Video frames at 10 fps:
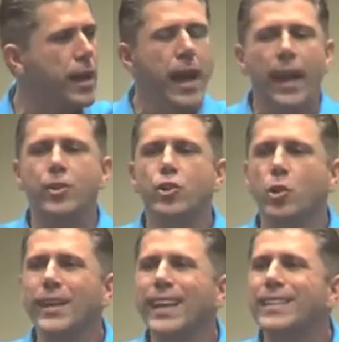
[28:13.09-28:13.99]
And
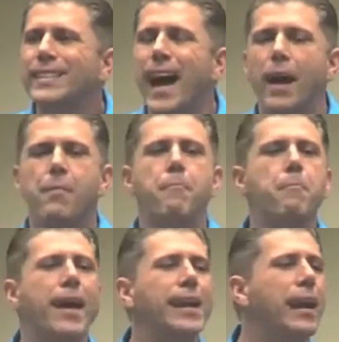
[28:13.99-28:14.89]
during that time,
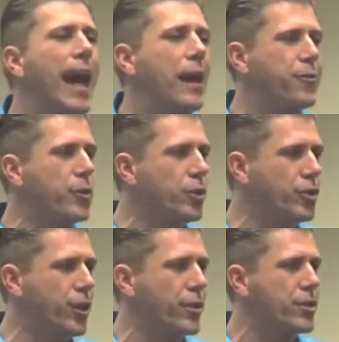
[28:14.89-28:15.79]
many life
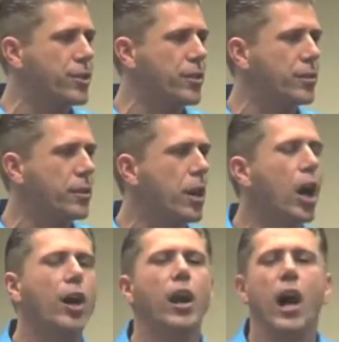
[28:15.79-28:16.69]
nutrients
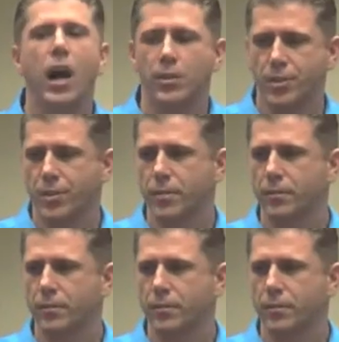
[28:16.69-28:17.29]
are lost.